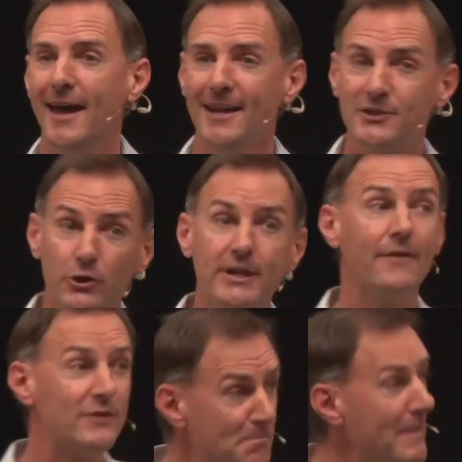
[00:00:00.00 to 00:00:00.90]
And so
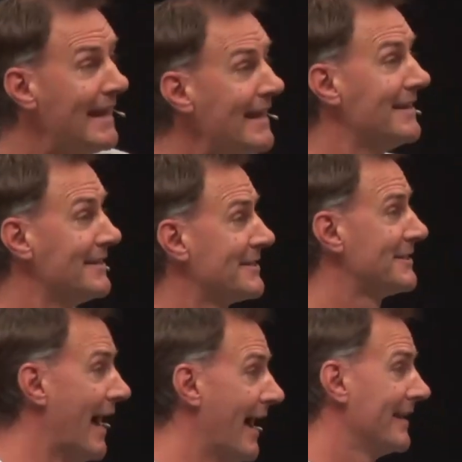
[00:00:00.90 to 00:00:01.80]
David's men
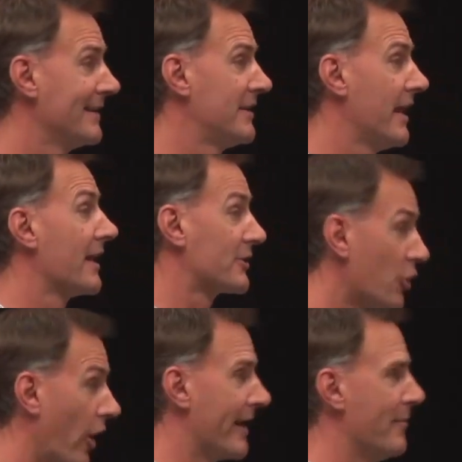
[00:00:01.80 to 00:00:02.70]
start getting
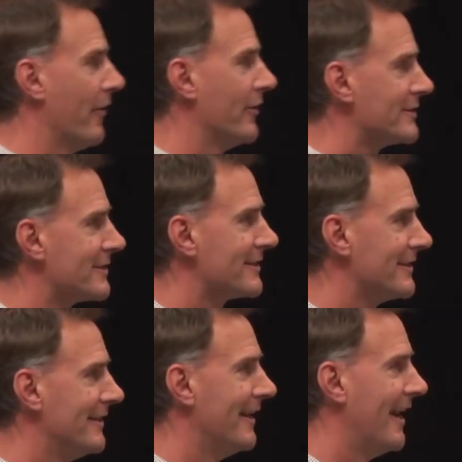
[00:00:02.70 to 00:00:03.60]
excited about this.
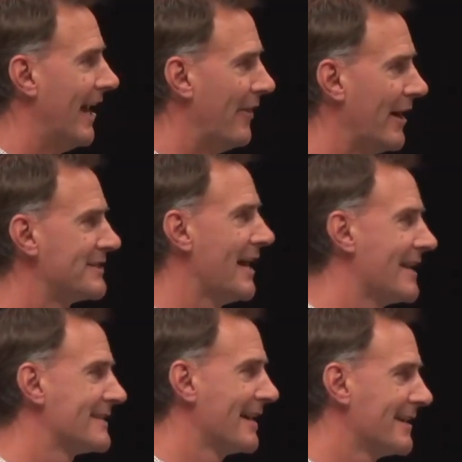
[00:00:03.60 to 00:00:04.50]
And they
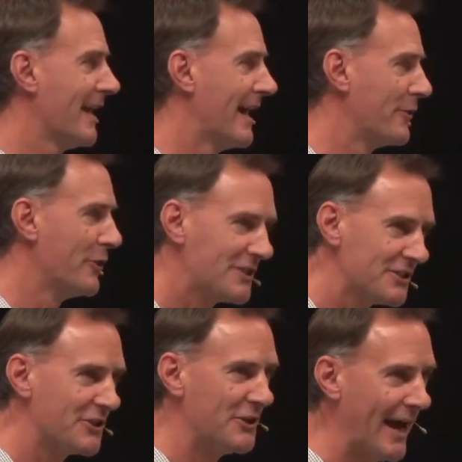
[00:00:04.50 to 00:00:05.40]
start saying to David, this
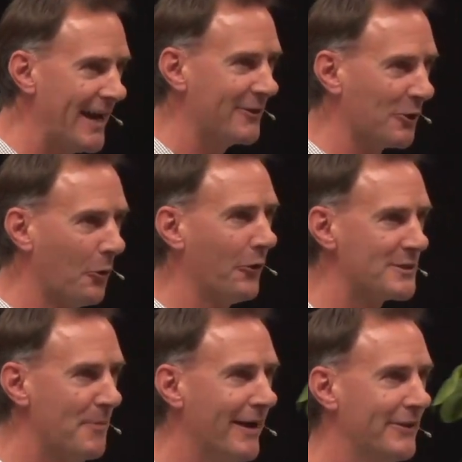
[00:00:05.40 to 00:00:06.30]
is the day the Lord
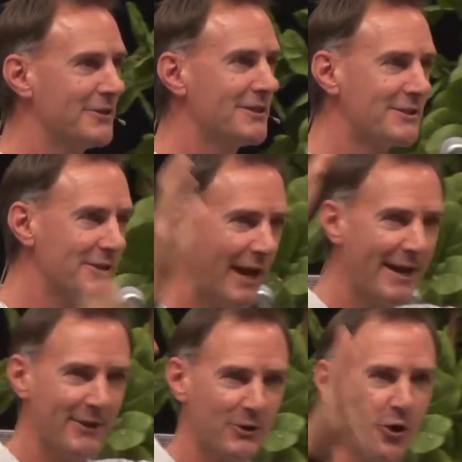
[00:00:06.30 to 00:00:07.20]
has made. This is the day
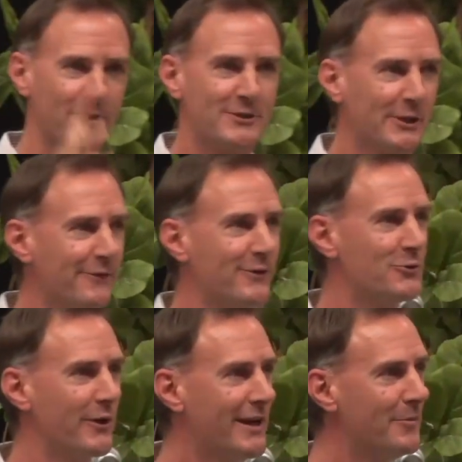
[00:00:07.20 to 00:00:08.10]
that God's delivered
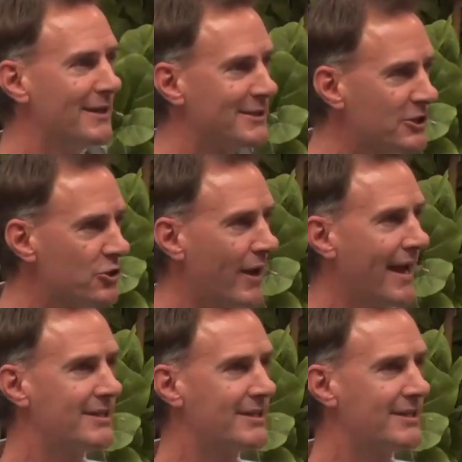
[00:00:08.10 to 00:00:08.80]
your enemies into your hands.